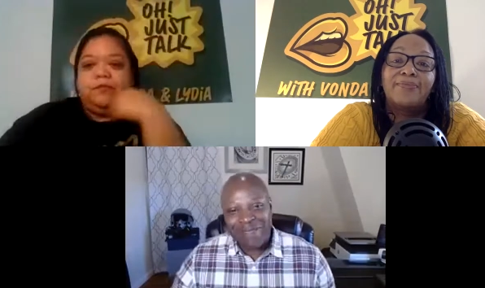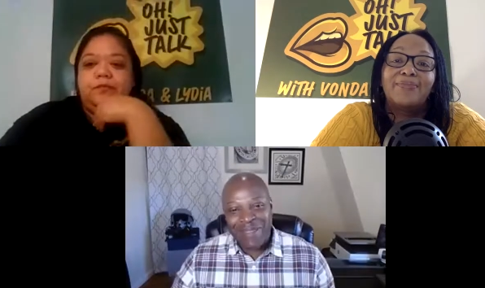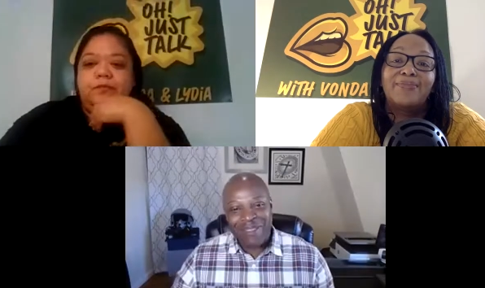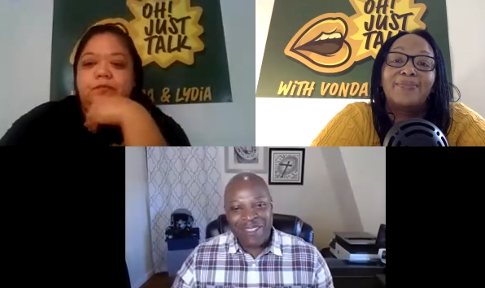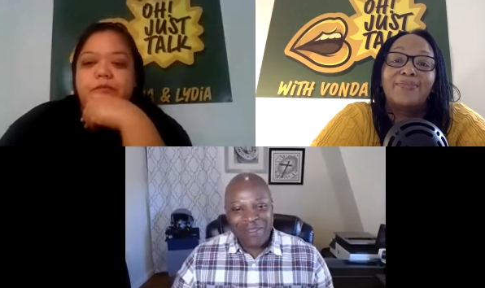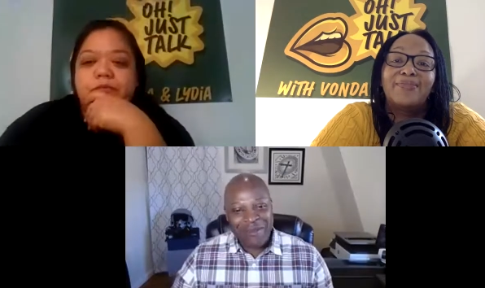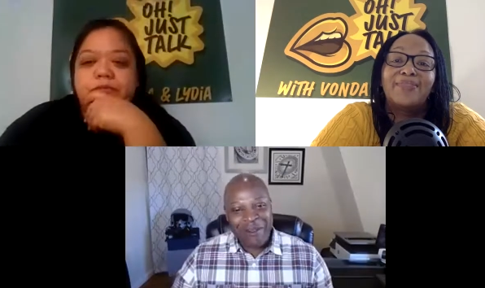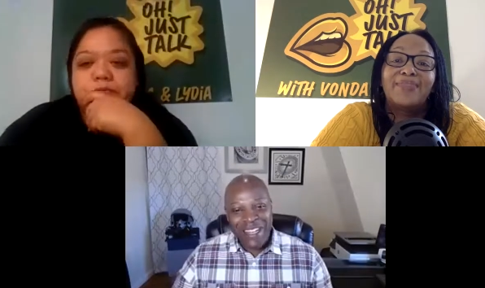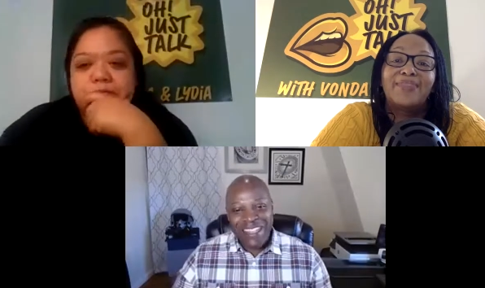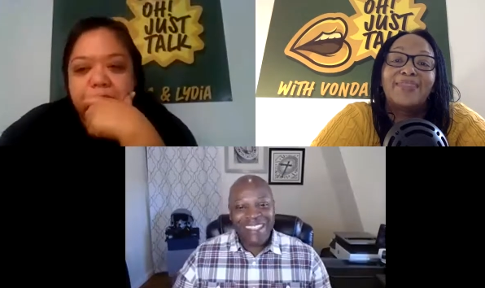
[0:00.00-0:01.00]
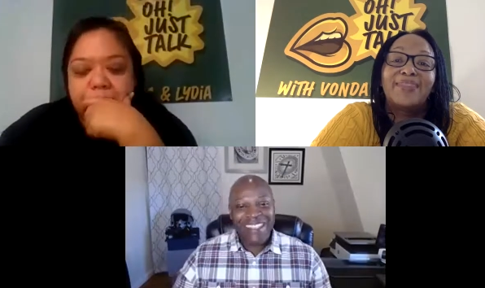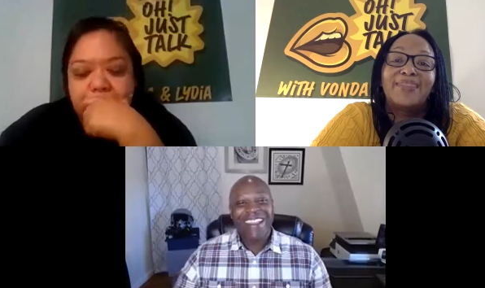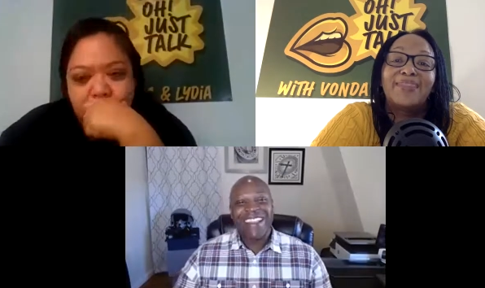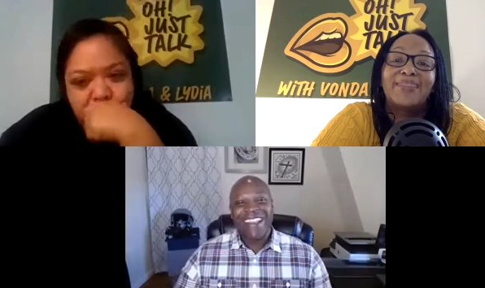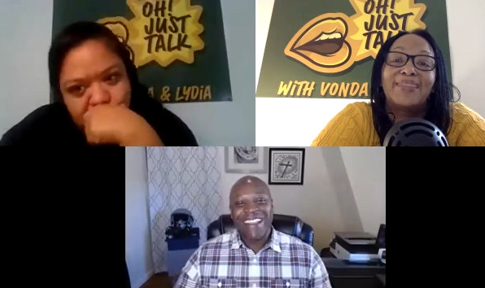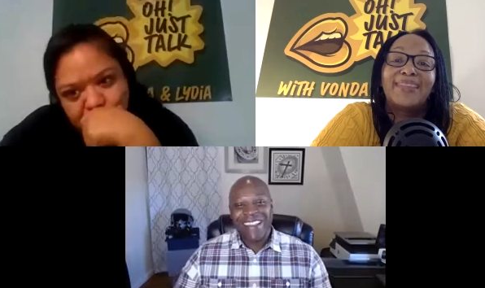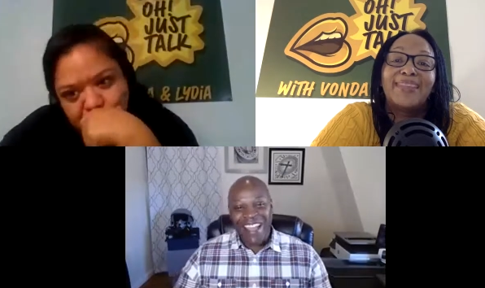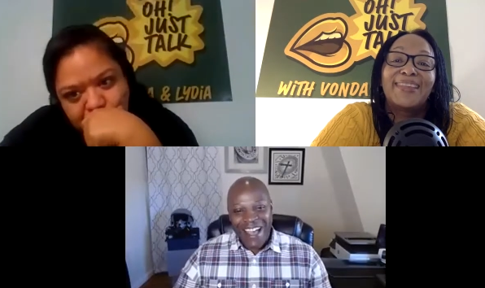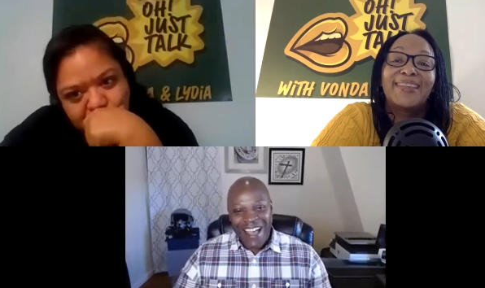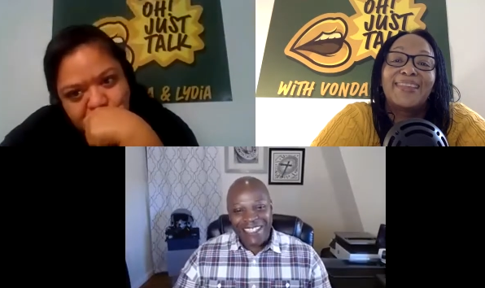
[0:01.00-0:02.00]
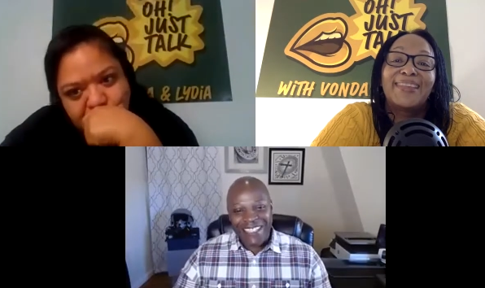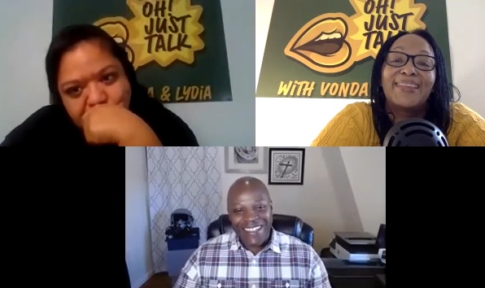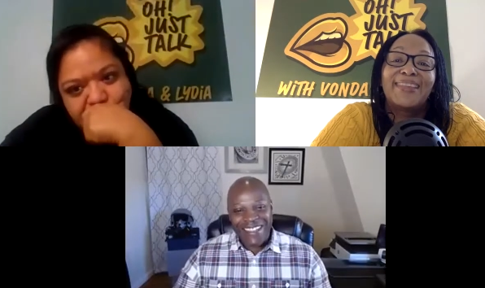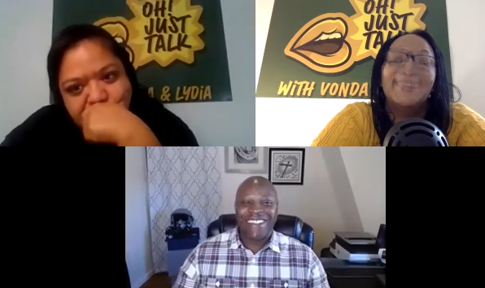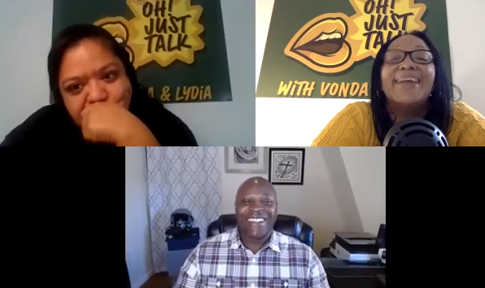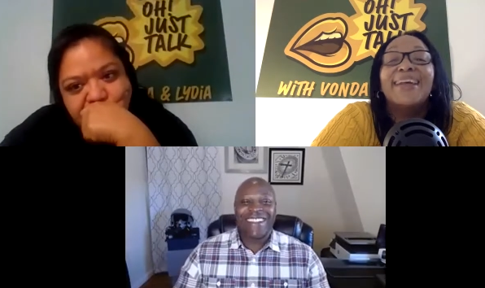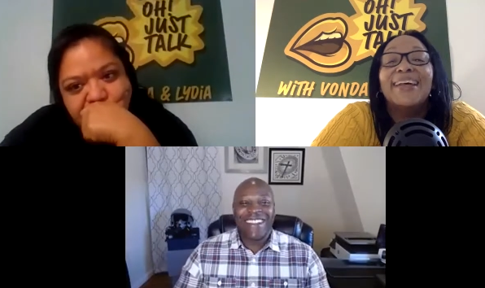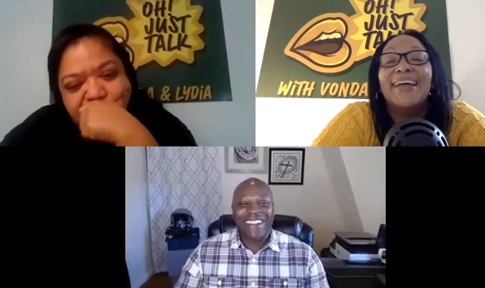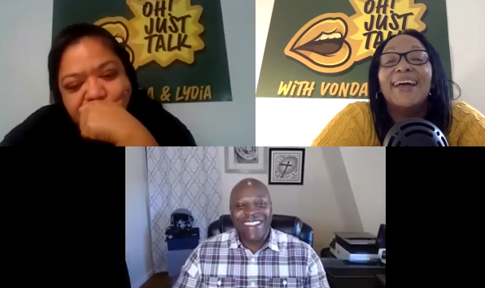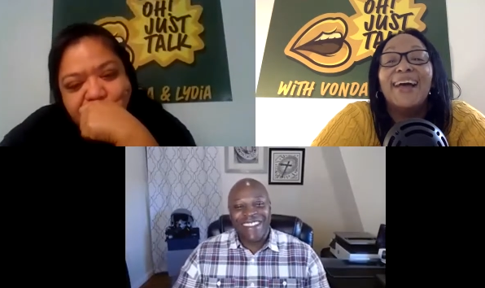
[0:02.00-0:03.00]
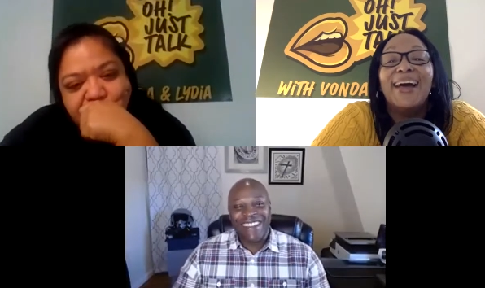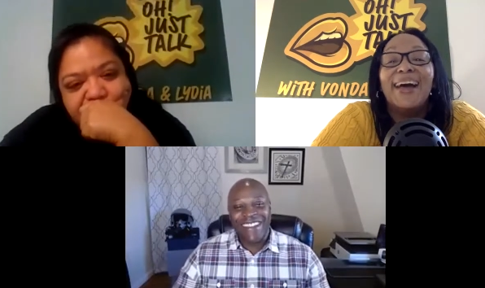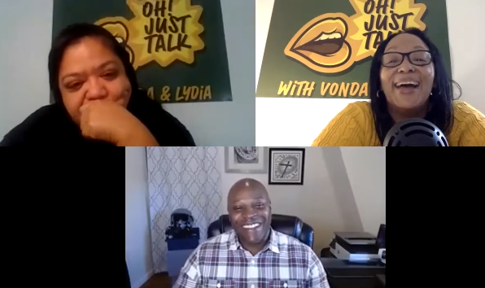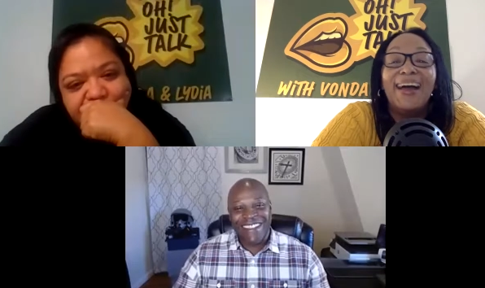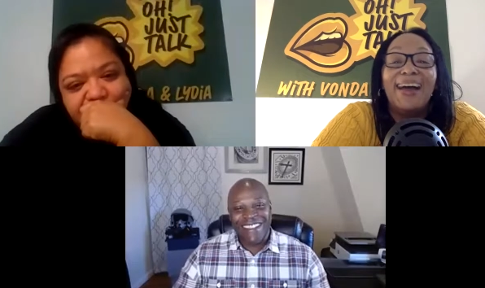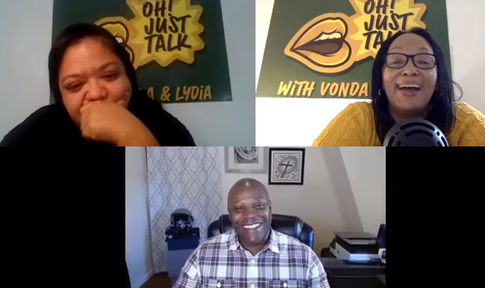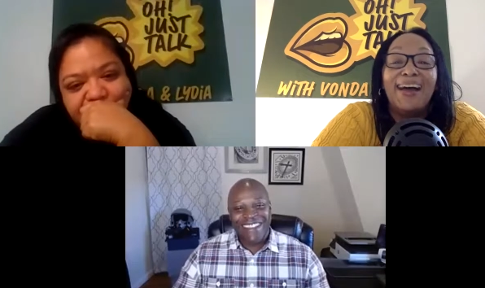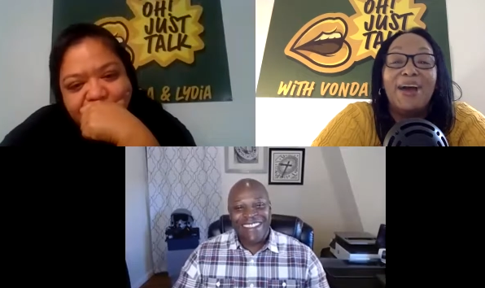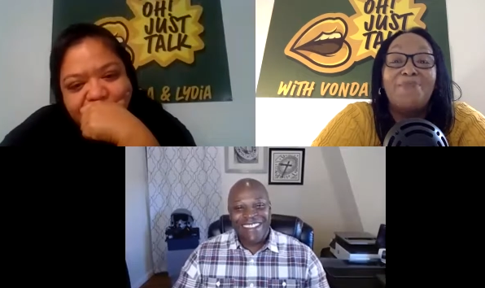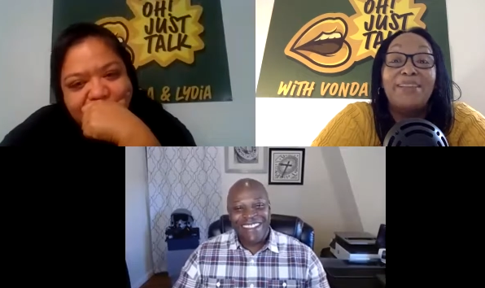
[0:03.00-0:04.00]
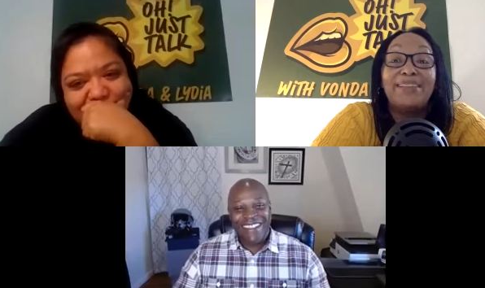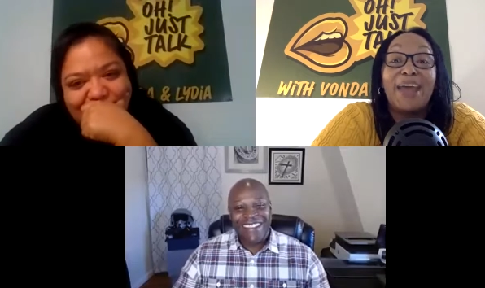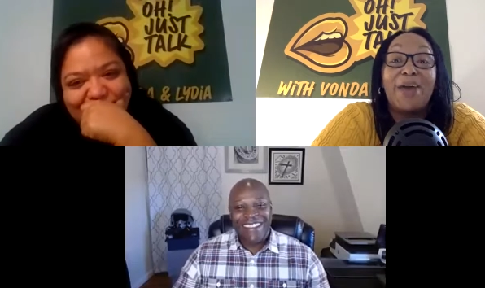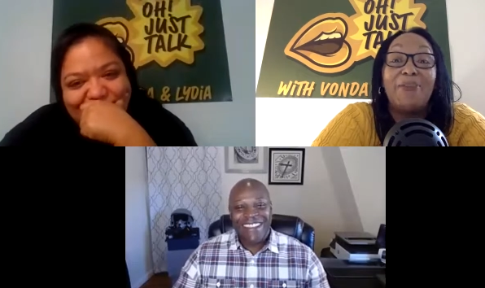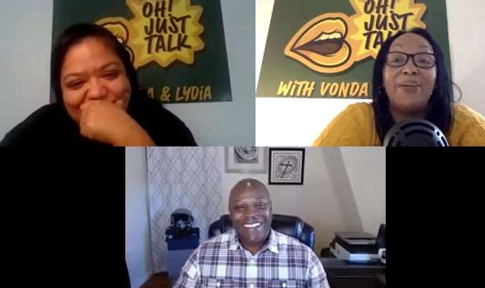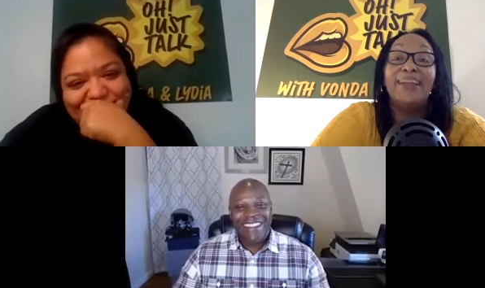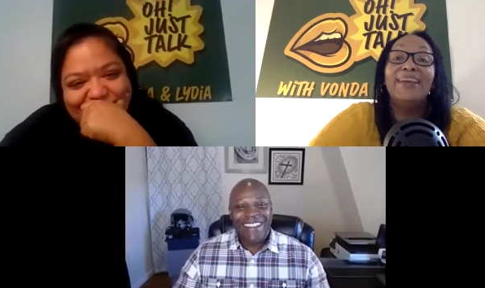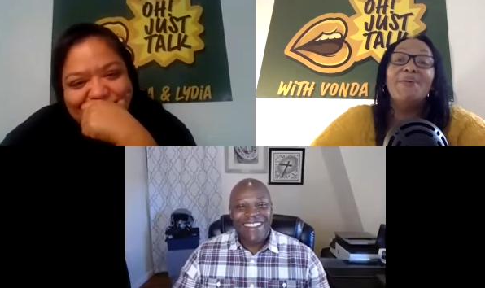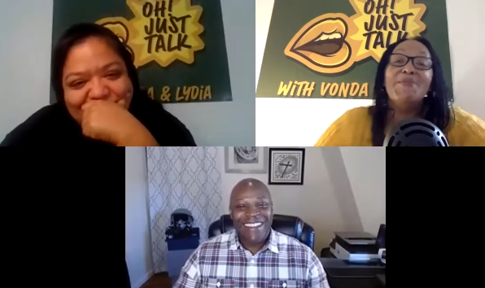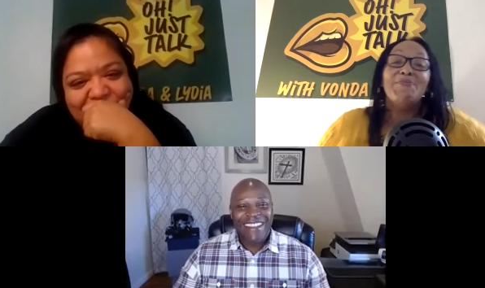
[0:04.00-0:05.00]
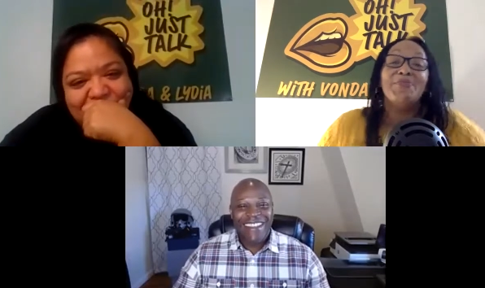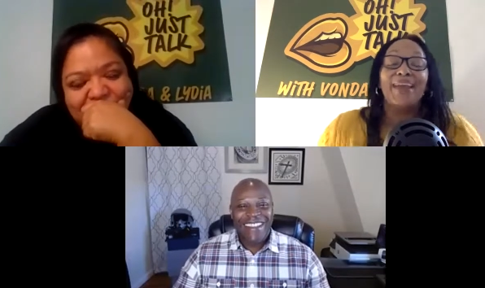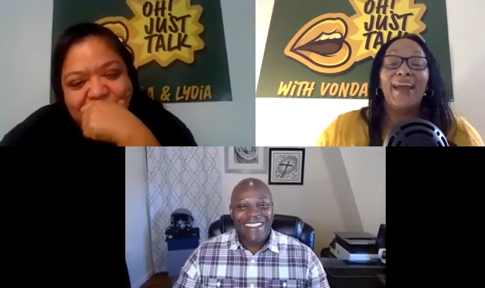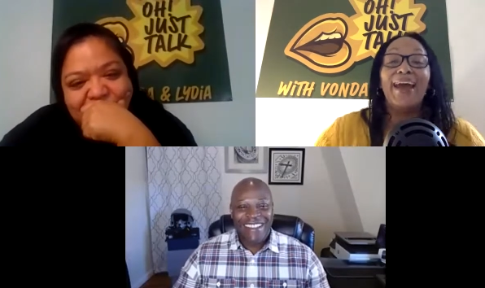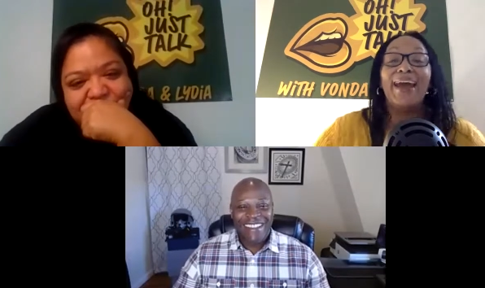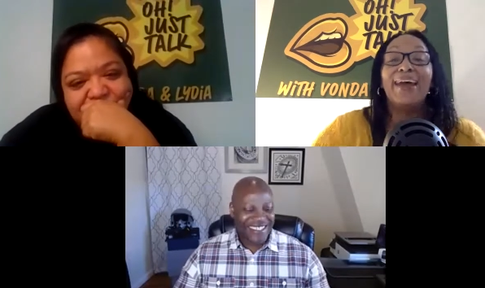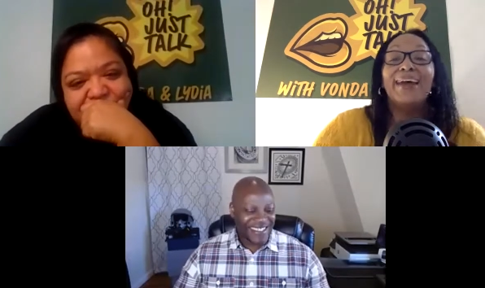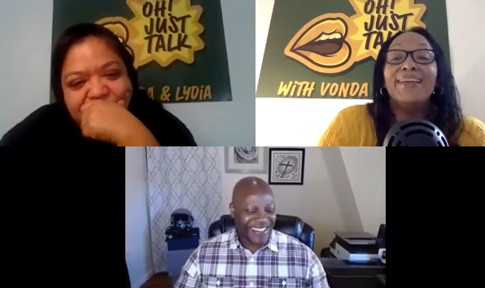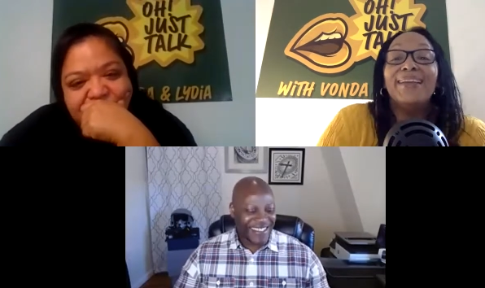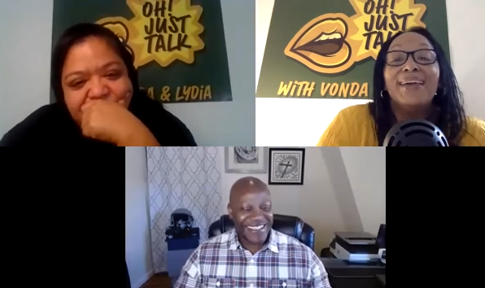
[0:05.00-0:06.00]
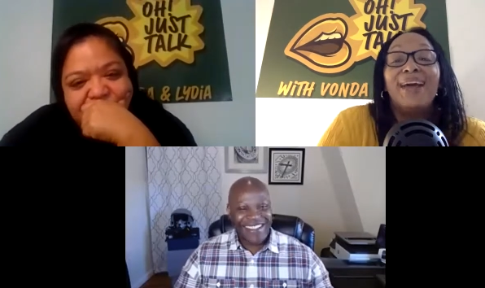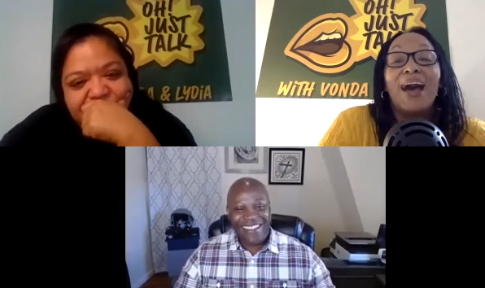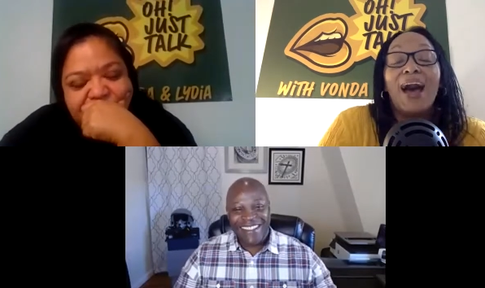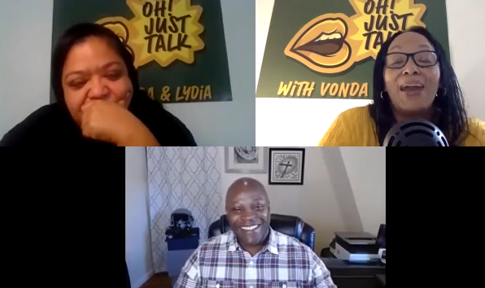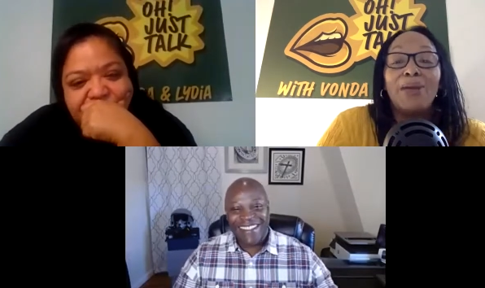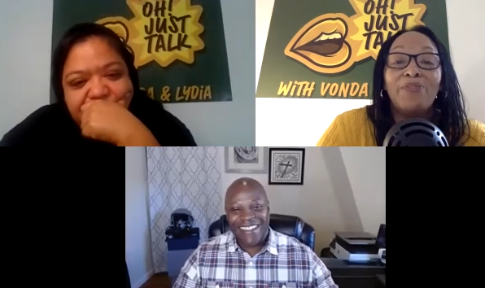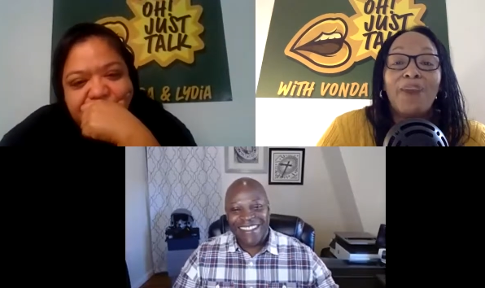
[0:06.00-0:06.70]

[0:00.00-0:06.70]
Speaker 1: post this morning, it's out there.
Speaker 2: I missed that one. And I am